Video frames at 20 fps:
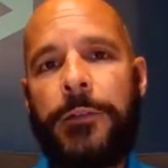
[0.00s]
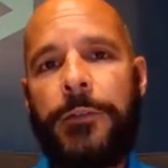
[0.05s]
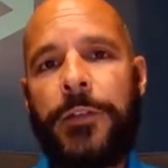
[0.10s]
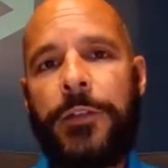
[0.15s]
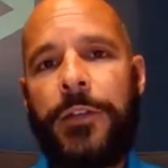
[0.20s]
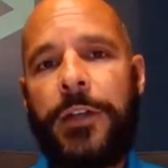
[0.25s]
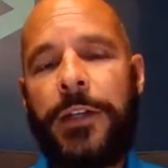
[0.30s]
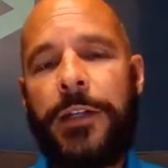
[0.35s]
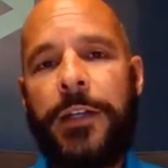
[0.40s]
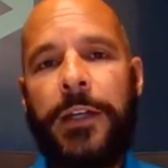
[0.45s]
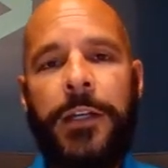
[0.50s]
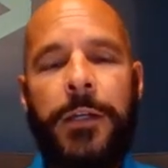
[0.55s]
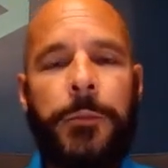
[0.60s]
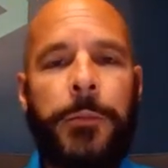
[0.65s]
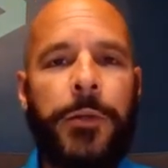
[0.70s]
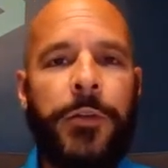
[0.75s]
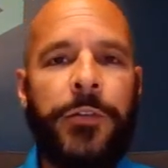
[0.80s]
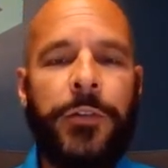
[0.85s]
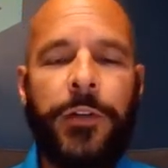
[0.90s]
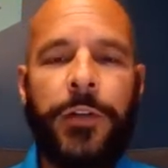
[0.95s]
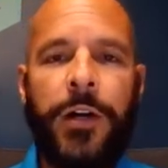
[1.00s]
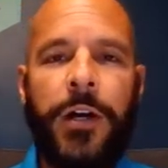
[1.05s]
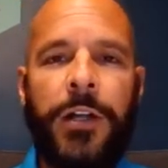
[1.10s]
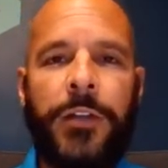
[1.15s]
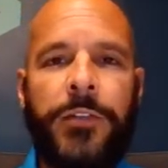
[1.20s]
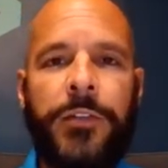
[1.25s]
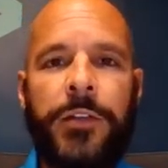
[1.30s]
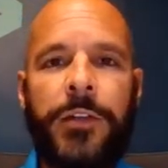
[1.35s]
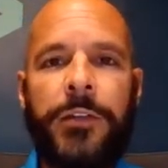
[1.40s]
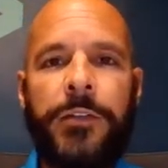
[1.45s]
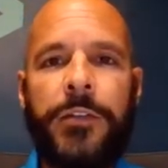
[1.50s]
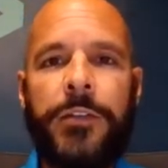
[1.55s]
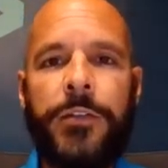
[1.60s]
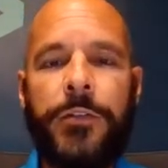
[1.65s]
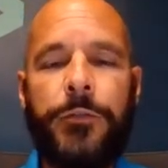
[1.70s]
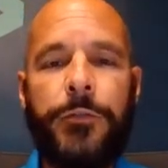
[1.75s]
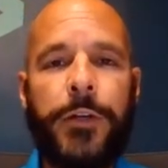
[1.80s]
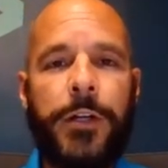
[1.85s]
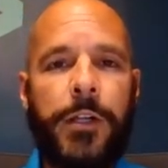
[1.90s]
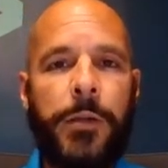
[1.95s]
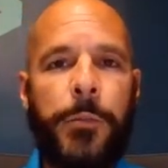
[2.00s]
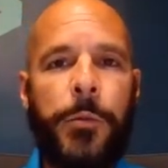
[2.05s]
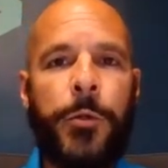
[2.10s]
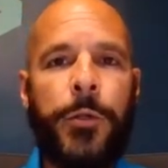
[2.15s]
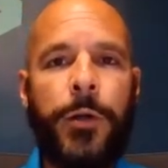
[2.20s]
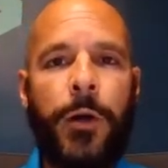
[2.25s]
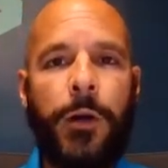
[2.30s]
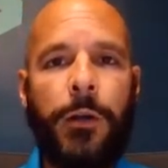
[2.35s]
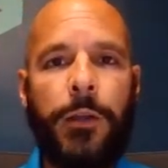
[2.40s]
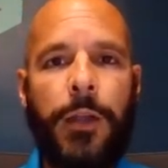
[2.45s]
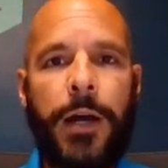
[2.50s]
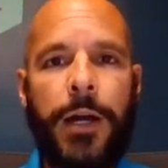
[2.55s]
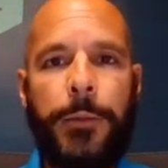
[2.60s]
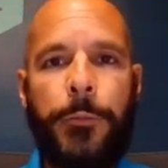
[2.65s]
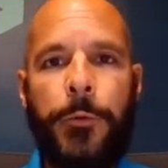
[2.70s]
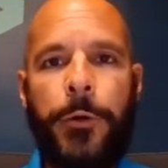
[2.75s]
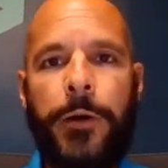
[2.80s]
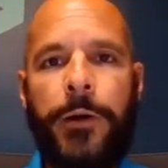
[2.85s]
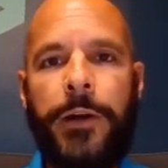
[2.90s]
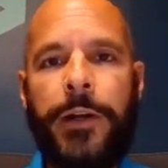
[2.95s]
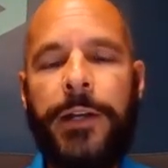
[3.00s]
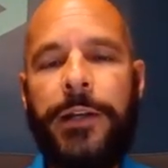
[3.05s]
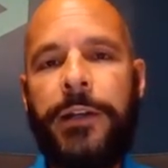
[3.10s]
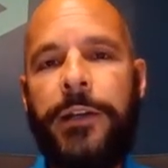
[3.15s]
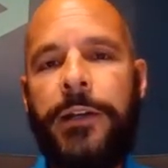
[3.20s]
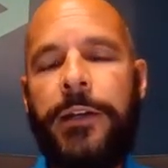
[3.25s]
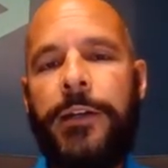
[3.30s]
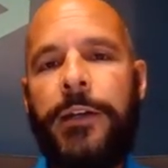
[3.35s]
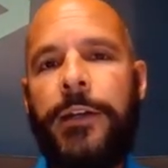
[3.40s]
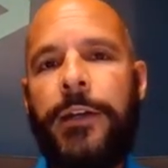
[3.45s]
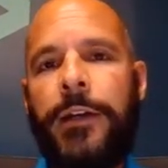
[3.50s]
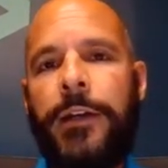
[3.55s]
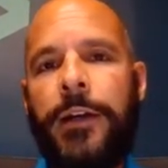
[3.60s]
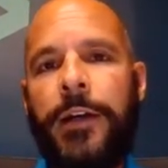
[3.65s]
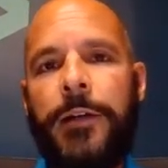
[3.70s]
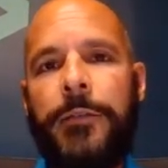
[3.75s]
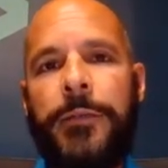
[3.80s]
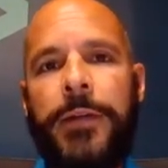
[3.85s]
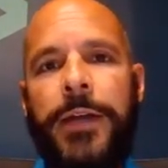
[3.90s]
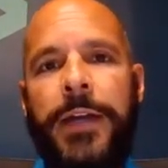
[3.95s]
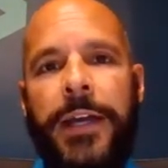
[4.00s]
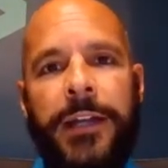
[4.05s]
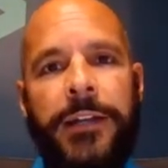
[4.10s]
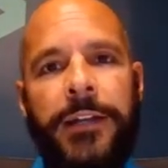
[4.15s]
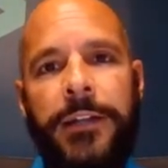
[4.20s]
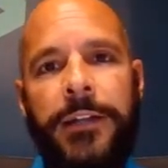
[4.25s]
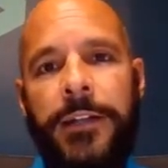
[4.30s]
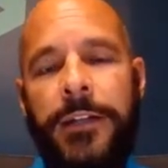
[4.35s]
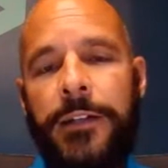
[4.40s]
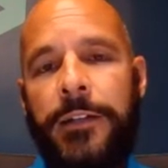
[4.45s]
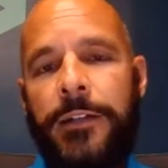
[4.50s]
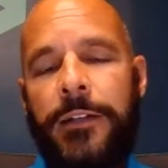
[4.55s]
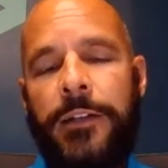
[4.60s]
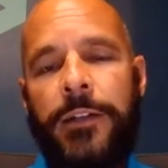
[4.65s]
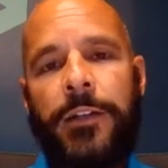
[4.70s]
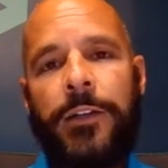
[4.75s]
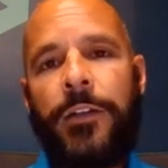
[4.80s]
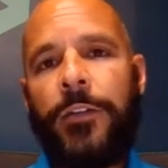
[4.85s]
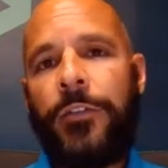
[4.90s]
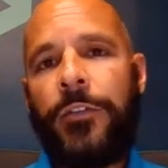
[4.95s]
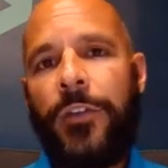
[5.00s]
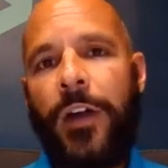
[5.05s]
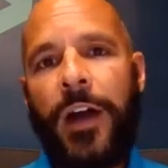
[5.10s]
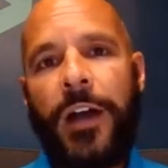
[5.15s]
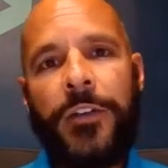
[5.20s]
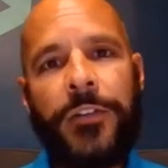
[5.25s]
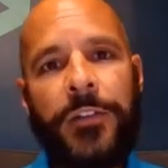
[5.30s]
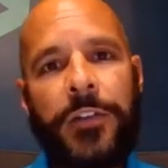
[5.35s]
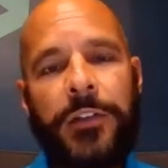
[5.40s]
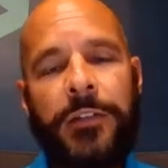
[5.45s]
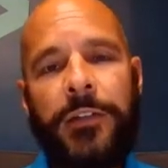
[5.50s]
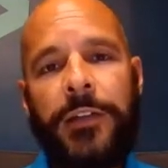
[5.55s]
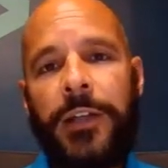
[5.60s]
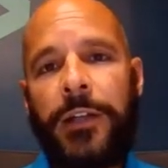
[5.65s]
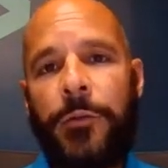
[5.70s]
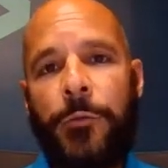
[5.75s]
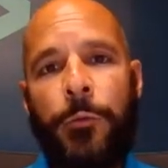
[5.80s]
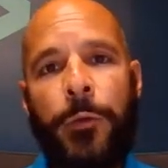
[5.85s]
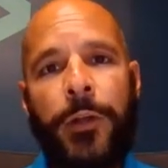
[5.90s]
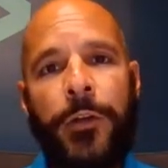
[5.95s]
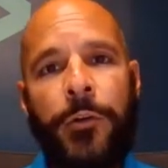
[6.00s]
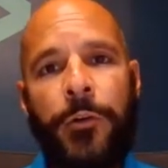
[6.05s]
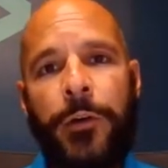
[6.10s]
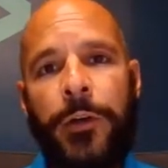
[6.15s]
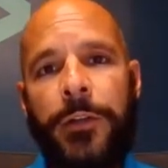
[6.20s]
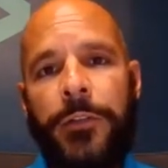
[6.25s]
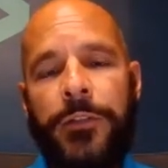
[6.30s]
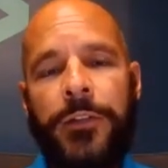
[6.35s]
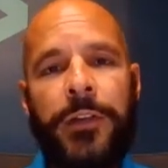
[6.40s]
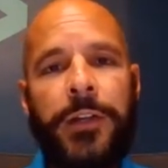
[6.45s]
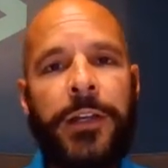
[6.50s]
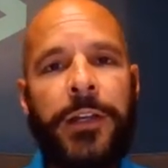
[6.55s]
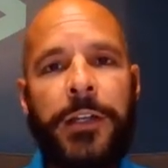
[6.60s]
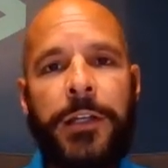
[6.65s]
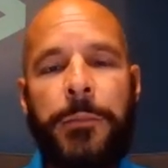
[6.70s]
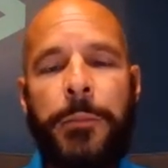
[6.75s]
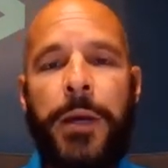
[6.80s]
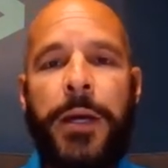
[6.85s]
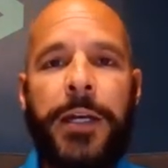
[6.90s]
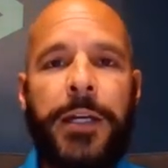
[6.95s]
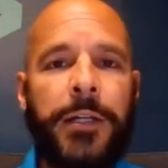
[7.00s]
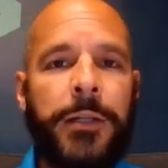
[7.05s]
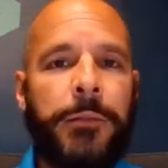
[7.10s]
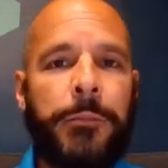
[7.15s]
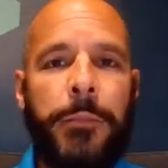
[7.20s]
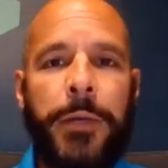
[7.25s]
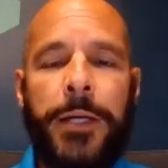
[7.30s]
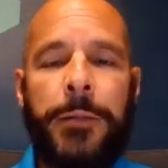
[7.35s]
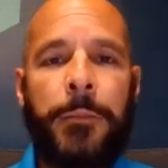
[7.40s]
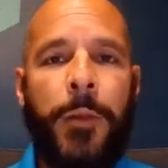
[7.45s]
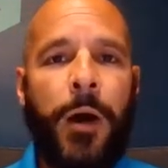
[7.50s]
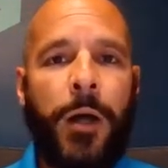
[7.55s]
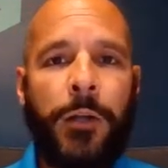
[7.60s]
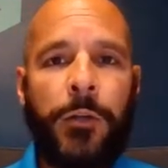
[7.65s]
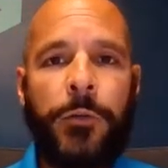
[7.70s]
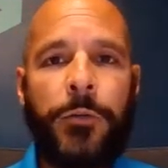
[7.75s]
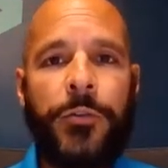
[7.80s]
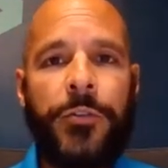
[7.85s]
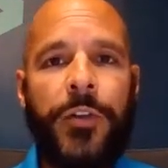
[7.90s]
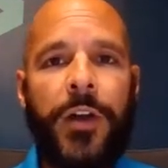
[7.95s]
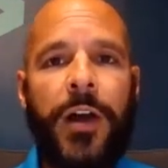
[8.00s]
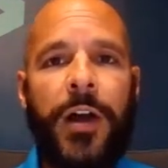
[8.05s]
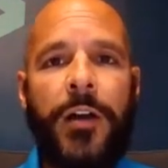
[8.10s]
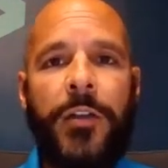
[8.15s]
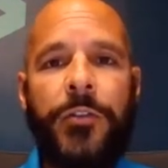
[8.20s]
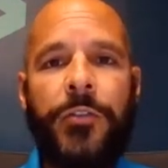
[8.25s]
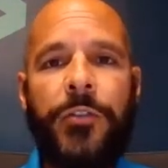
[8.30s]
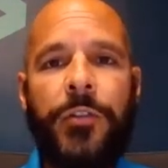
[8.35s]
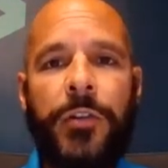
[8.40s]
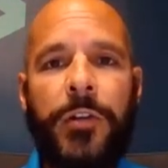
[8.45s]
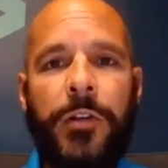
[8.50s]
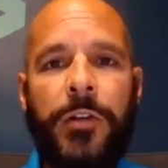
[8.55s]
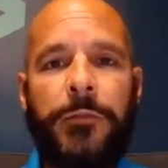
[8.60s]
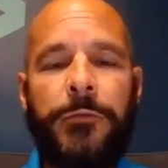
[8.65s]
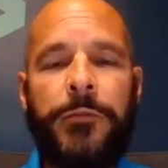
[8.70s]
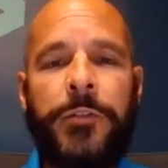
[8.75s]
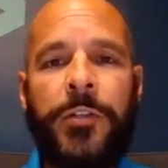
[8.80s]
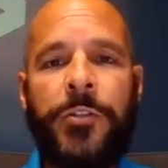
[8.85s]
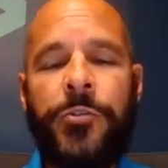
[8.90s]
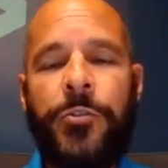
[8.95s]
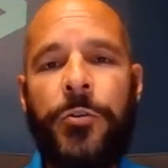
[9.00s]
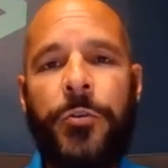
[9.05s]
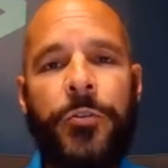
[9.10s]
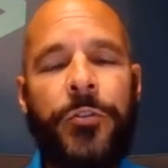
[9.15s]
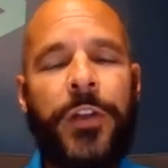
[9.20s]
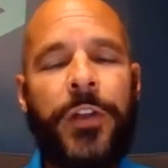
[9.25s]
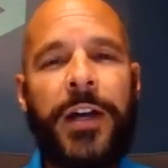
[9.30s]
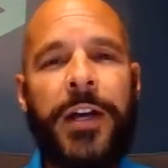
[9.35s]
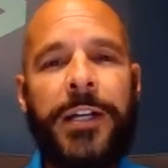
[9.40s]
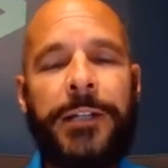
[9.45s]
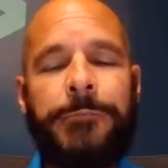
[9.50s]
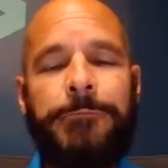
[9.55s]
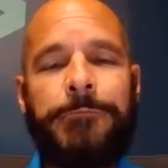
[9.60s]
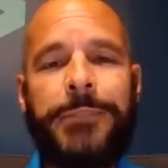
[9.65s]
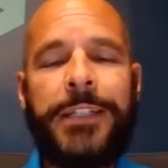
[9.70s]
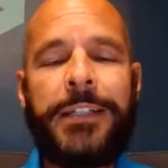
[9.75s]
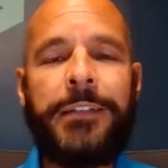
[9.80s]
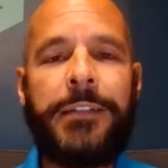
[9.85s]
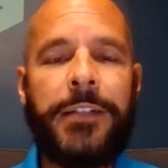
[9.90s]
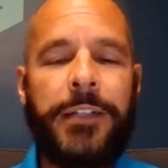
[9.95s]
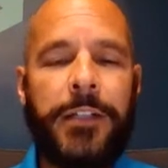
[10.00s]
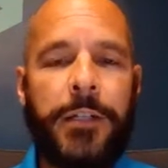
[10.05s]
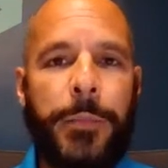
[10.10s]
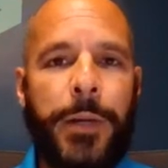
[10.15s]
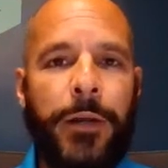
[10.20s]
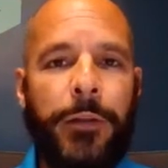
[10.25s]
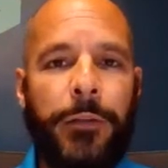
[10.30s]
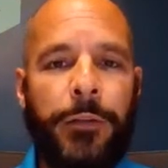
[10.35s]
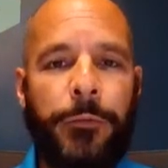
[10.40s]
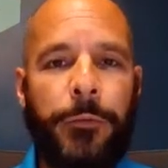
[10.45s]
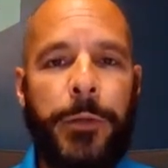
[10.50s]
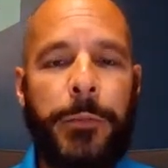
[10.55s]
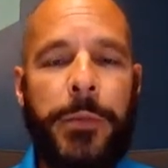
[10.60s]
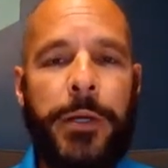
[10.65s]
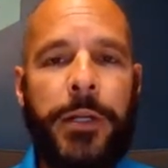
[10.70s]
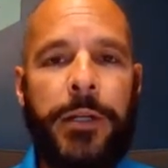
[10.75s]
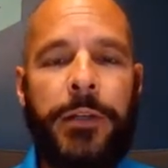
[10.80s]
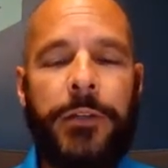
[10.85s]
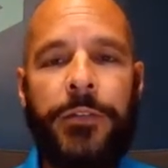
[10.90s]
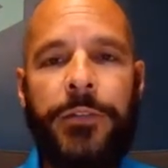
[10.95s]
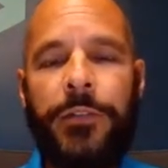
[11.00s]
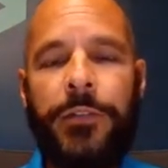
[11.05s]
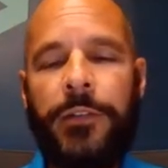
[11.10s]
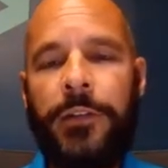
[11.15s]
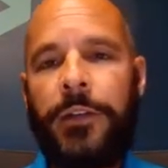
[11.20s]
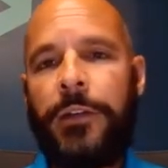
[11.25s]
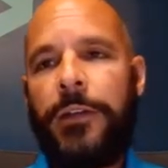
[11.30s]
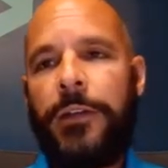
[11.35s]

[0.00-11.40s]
to take any piece of content that's available in our library, edit it, size it, and render it to any make, model, or size of digital sign in about 3 minutes.